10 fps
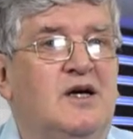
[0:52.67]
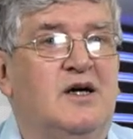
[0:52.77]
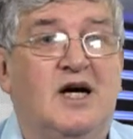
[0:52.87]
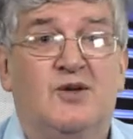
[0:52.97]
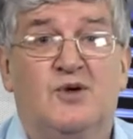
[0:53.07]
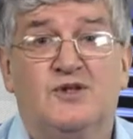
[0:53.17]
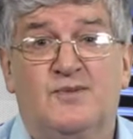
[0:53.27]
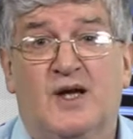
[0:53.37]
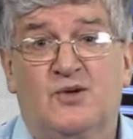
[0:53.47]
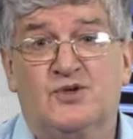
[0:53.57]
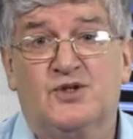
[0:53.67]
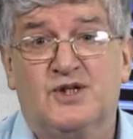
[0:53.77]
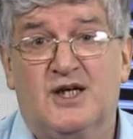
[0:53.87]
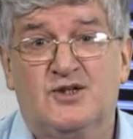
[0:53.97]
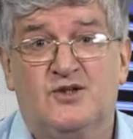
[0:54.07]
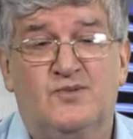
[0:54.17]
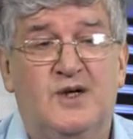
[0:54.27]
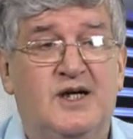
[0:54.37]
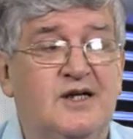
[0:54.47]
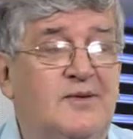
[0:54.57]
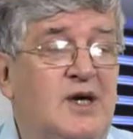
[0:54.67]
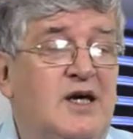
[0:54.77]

Otherwise the manual will just get too big.